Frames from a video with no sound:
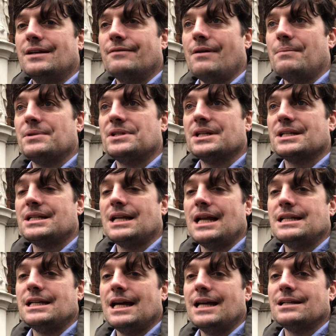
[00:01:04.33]
November
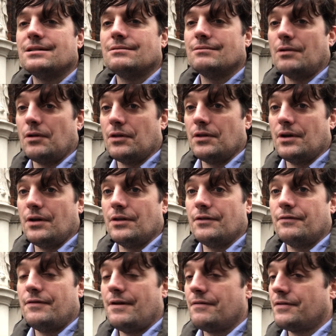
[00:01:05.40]
1688, on the
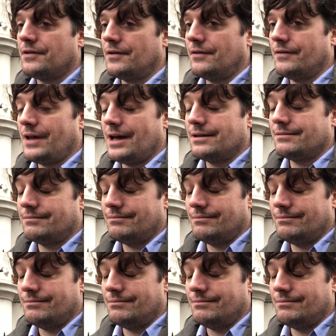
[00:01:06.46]
5th of that